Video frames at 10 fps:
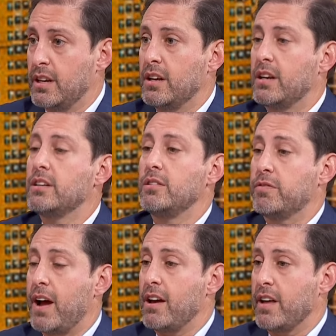You
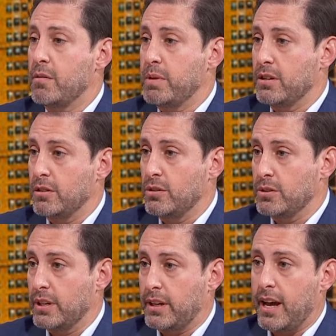file that appeal
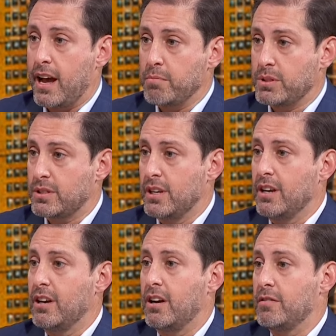using comps
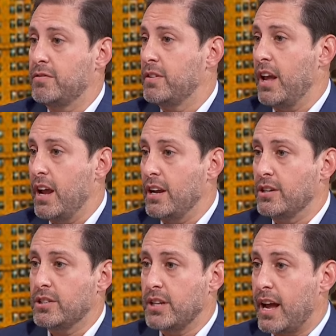of age,
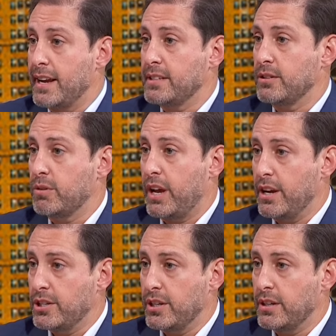size,
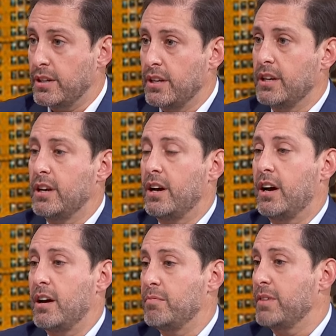location,
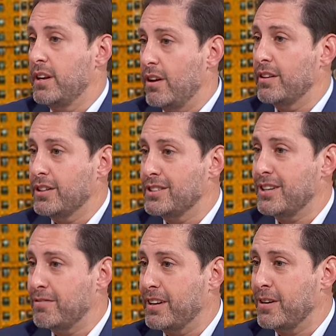um, and all the good stuff
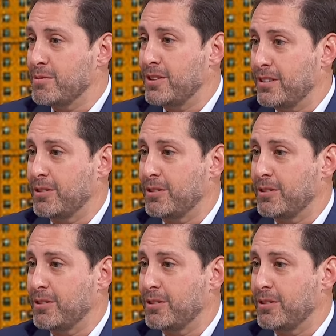that comes along with it.